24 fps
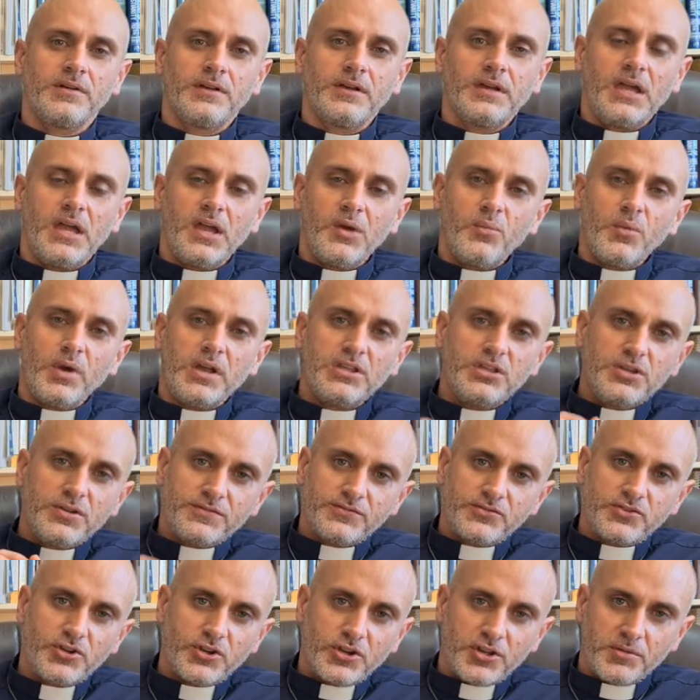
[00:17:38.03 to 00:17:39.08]
And when
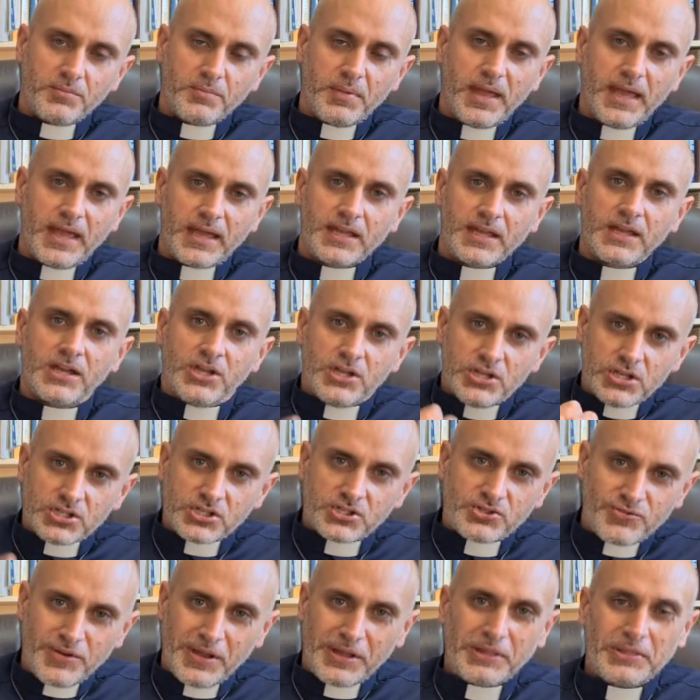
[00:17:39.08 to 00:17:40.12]
you've turned back,
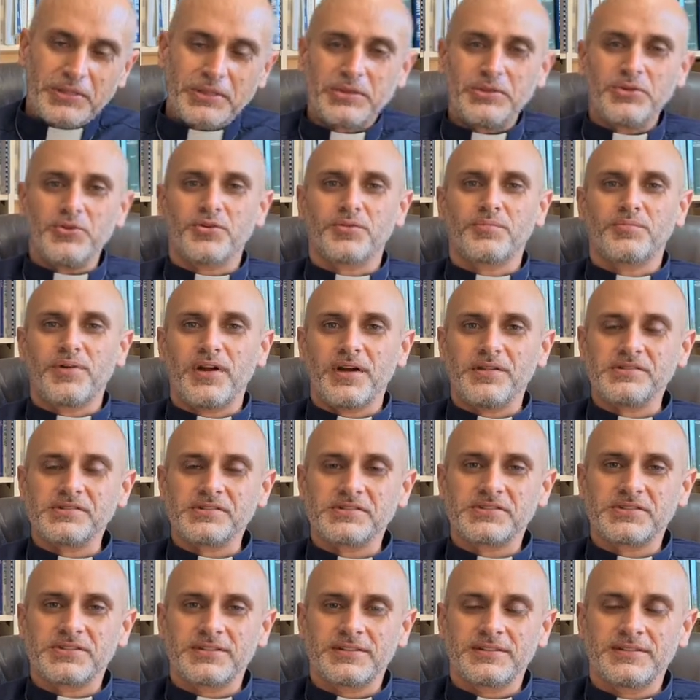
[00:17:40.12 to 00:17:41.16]
strengthen your brothers.